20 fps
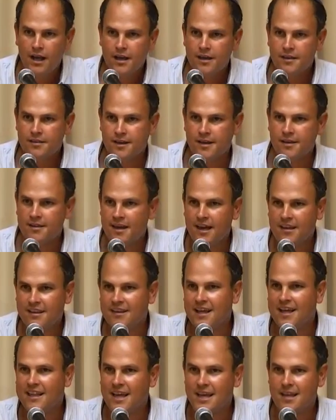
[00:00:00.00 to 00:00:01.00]
Success
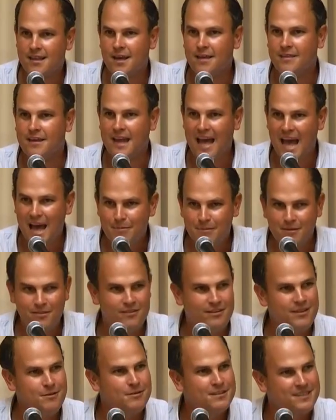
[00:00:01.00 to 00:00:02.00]
is not something that happened
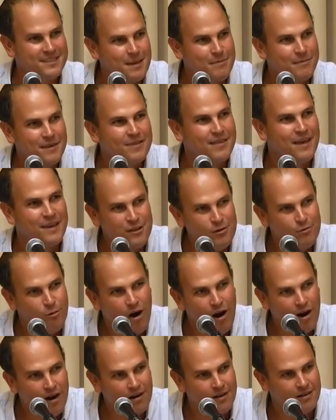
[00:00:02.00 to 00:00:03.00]
to you, it's something that you
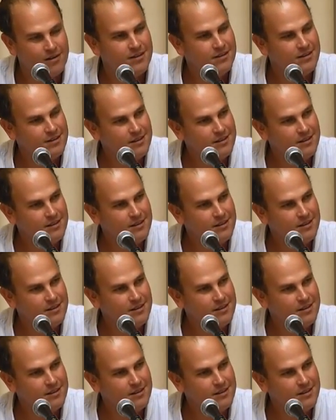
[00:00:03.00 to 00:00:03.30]
are.